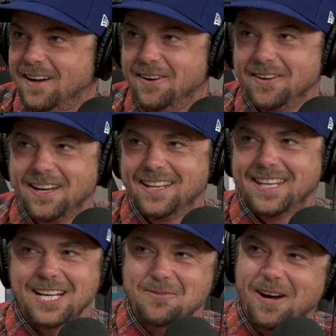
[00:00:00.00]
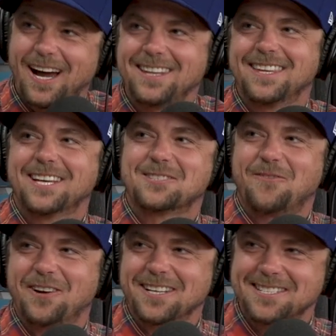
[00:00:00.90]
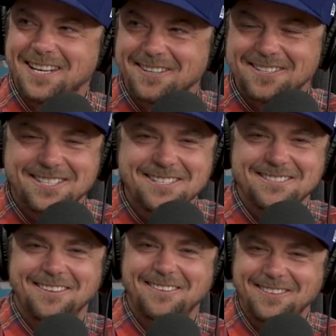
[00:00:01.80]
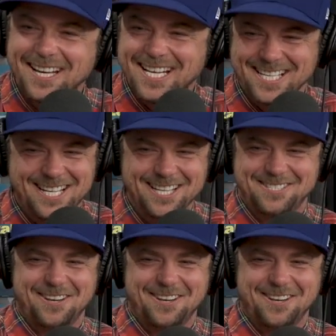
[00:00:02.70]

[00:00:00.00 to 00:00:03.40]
weirdo. Yeah. That's why I think it's funny as hell because he's listening to